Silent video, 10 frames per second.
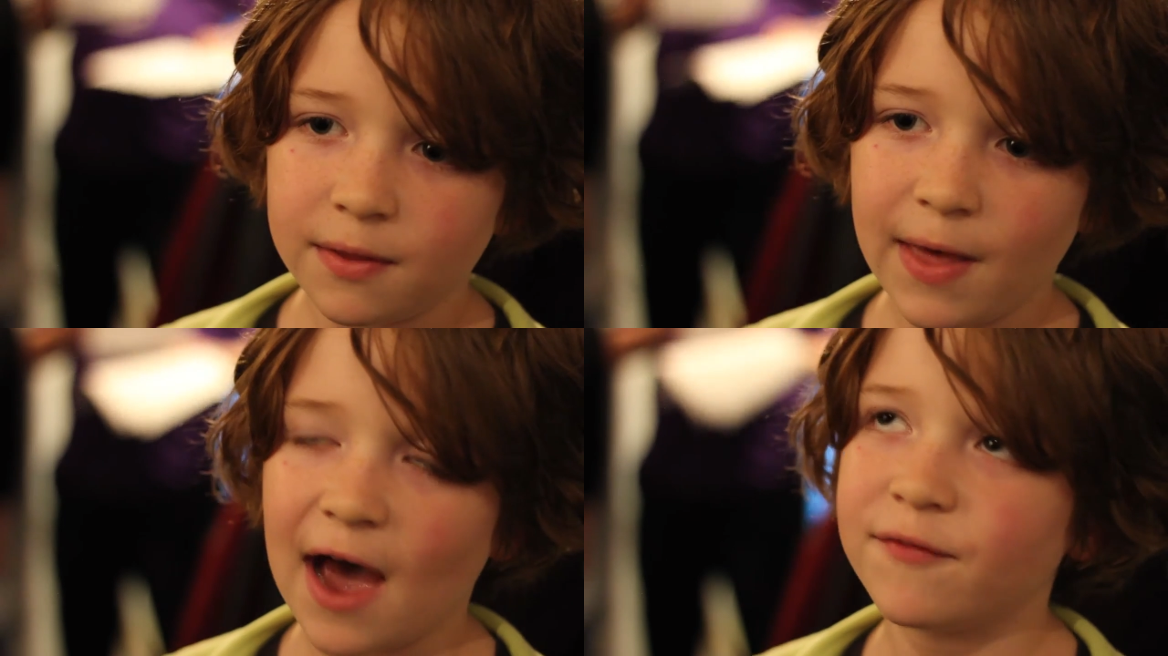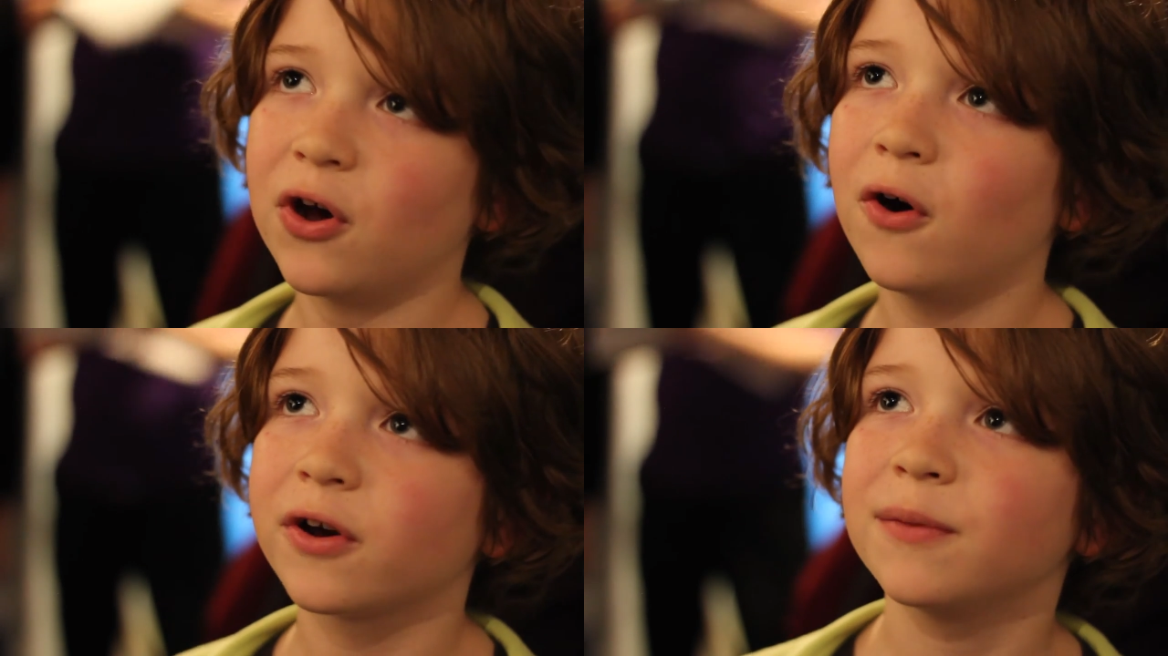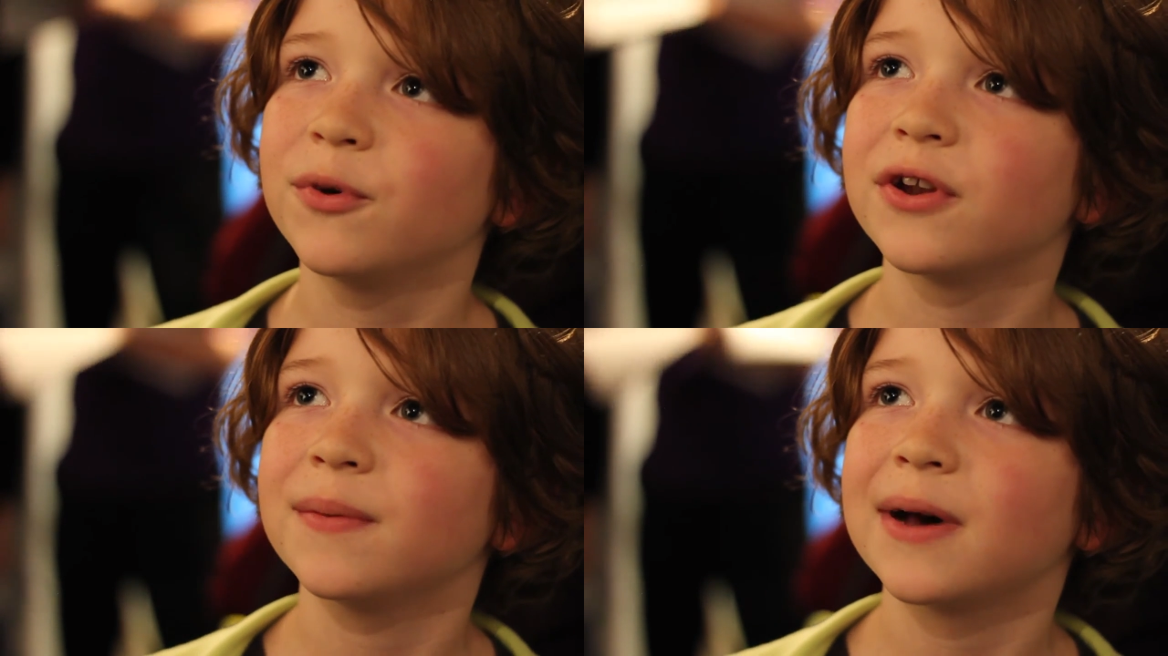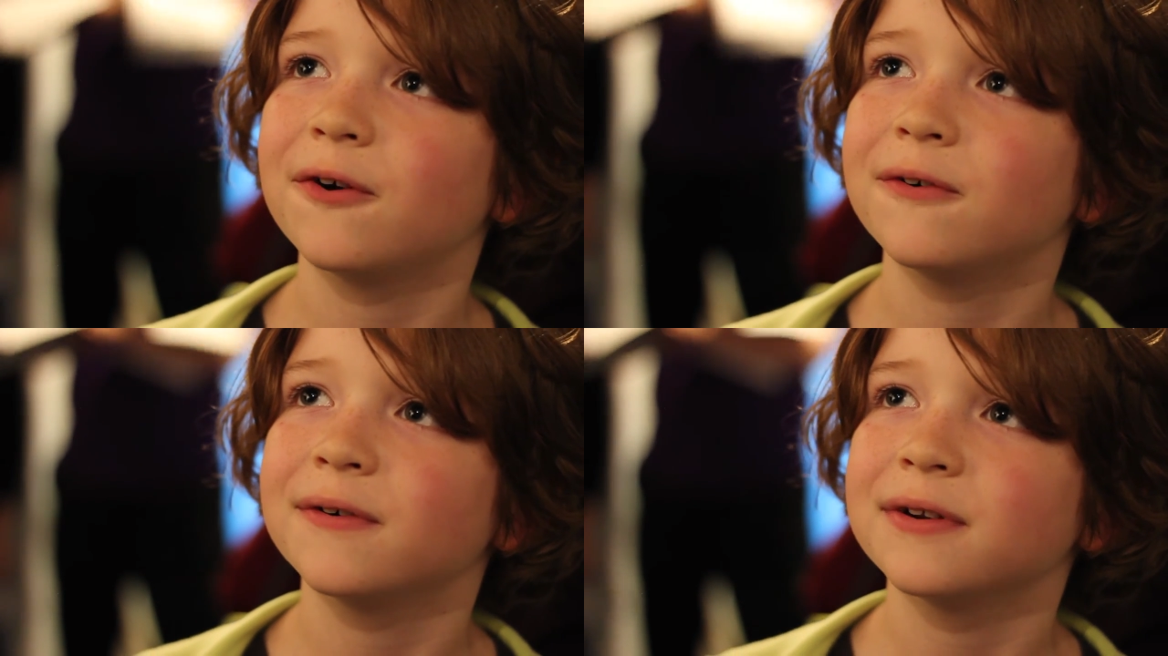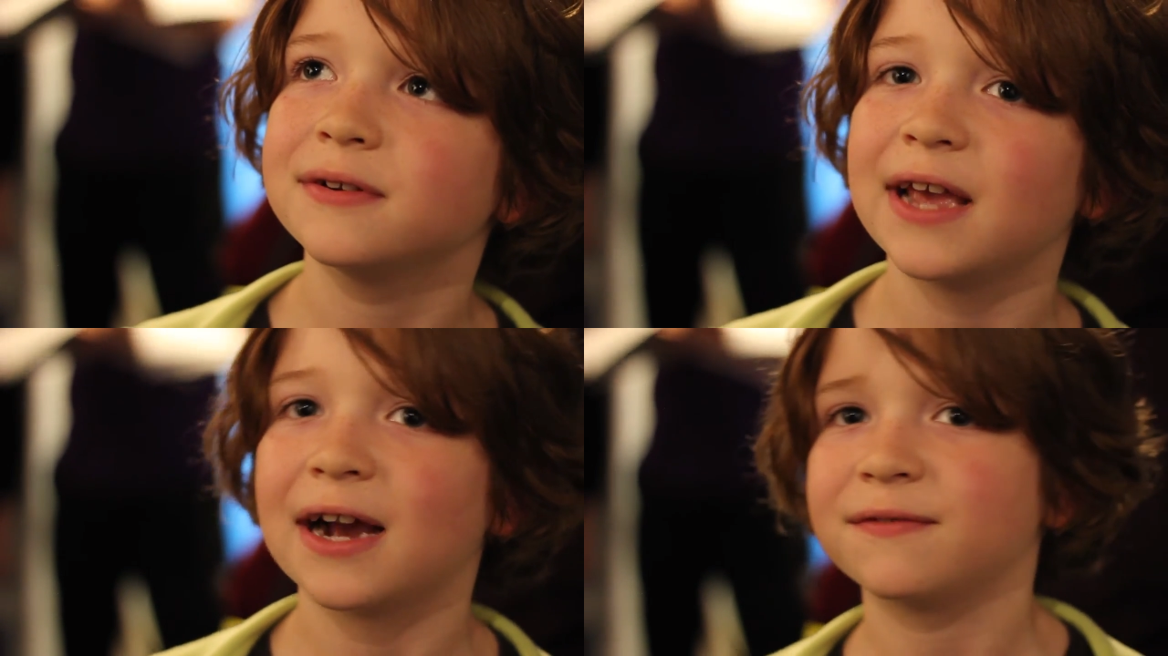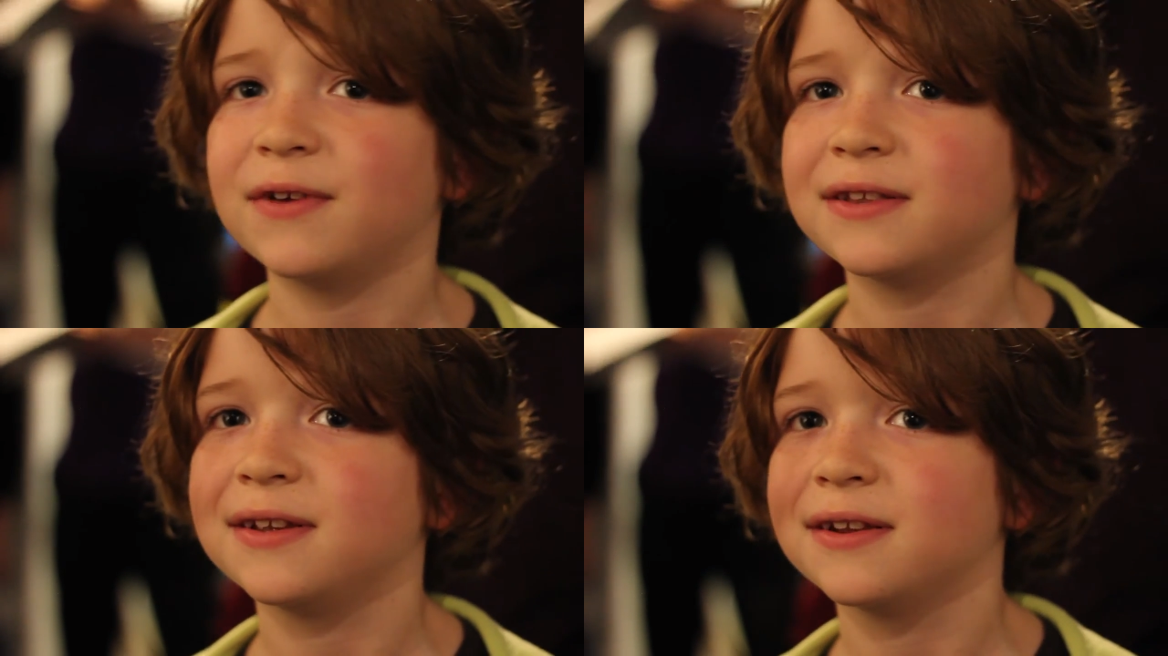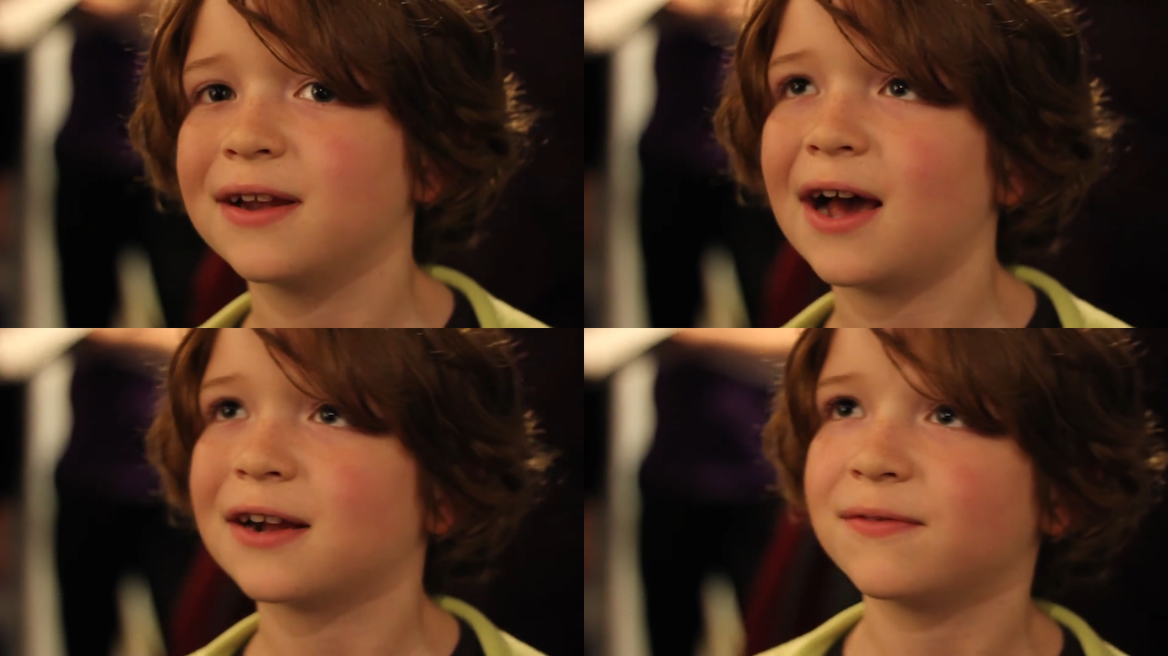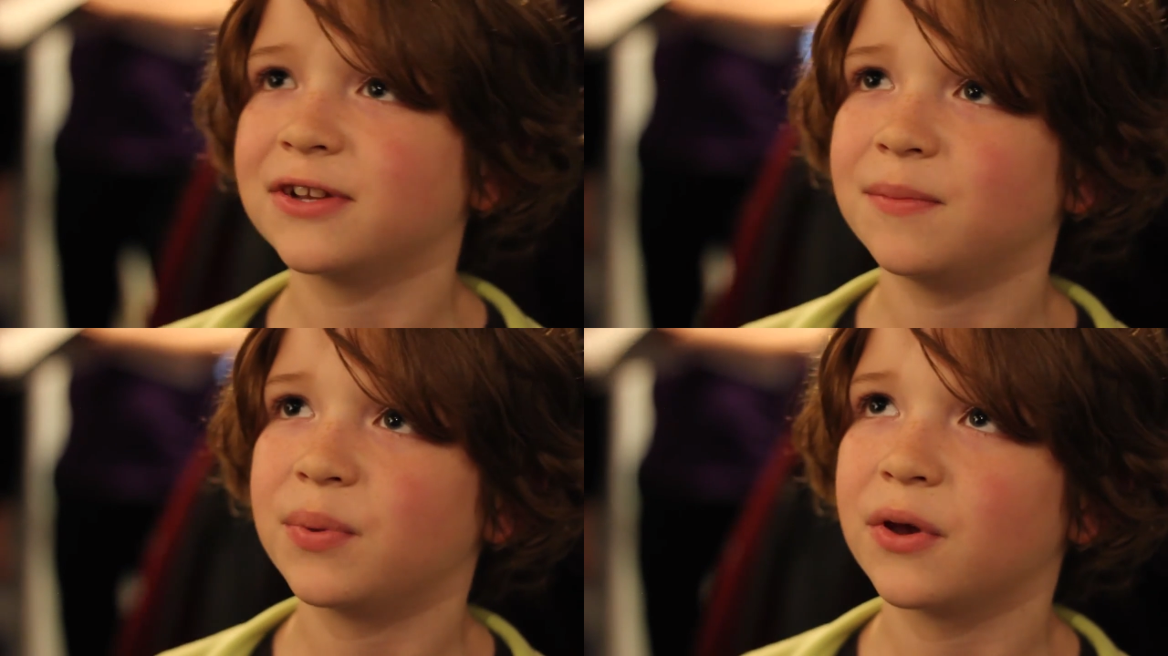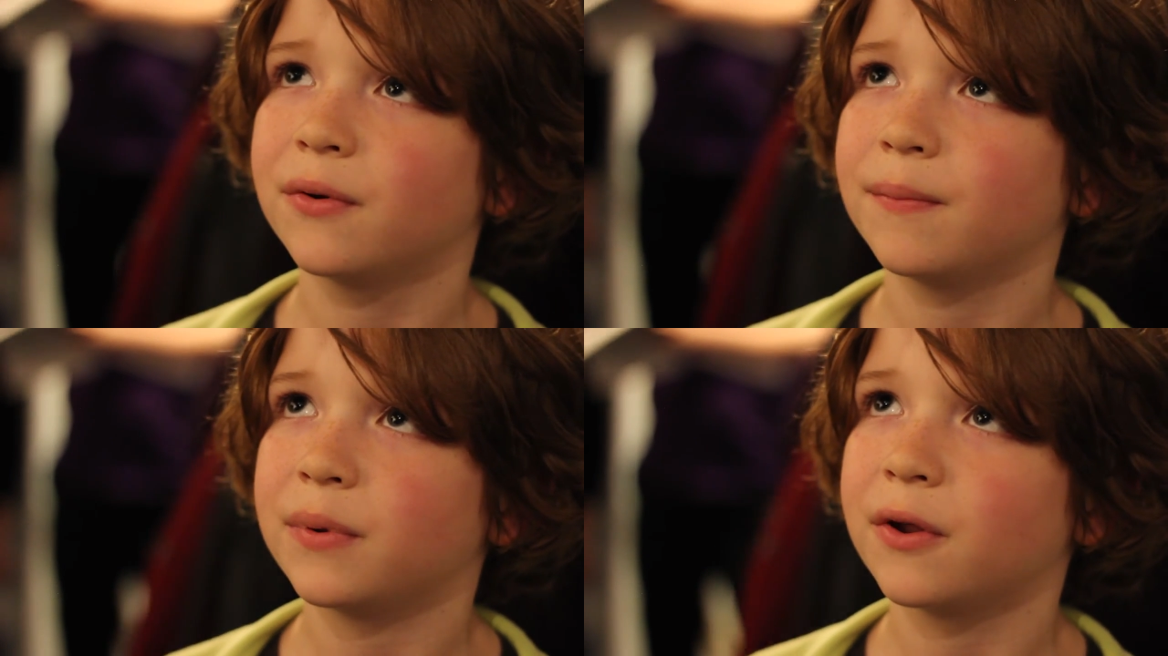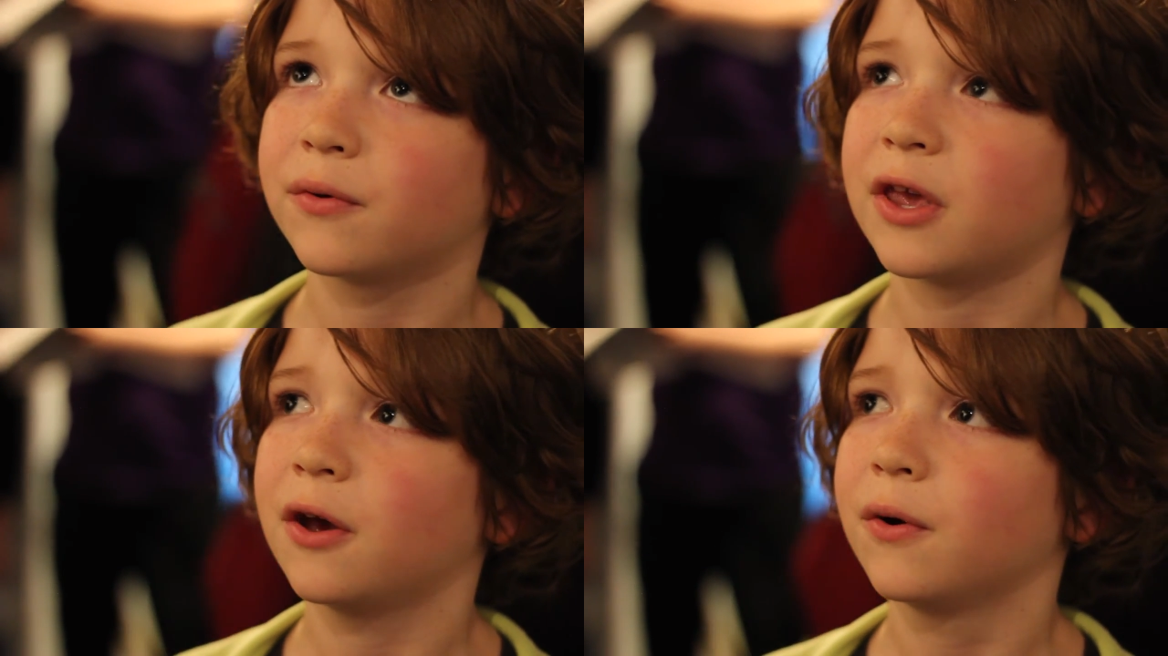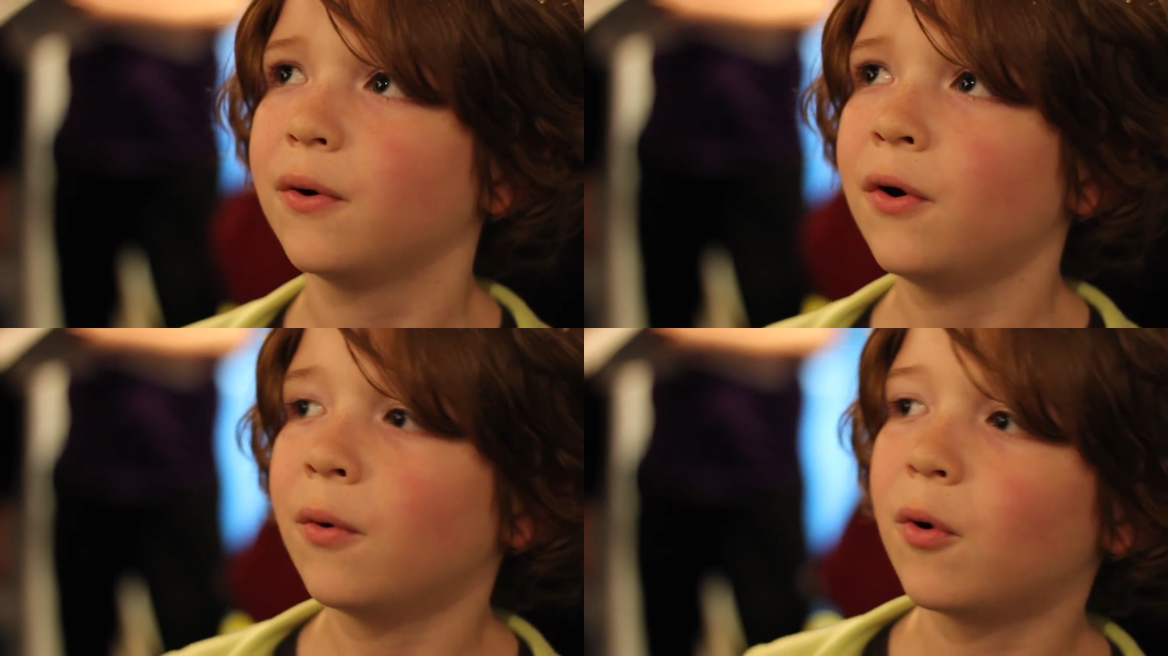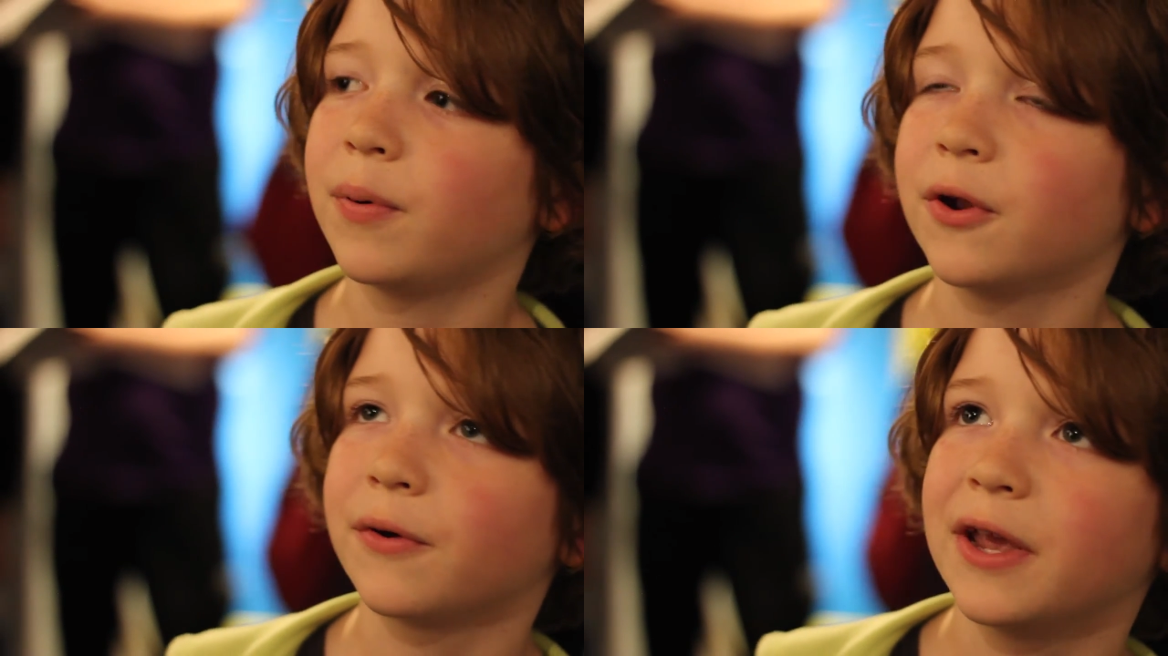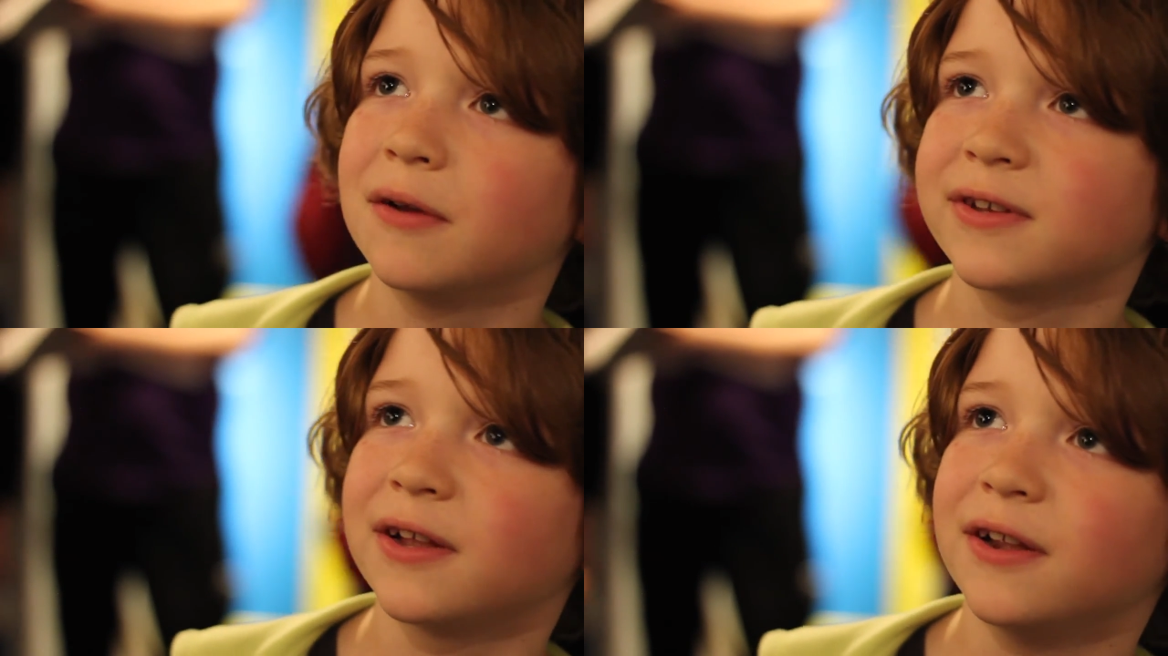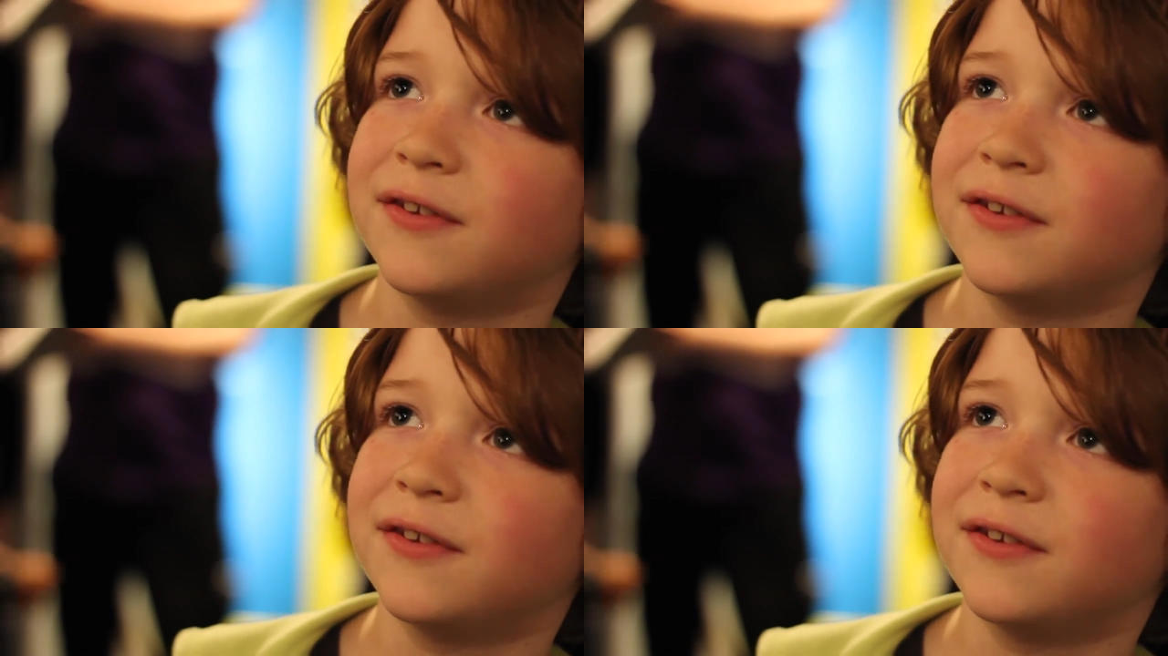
They have an argument about deactivating and activating Pinocchio, what Pinocchio's going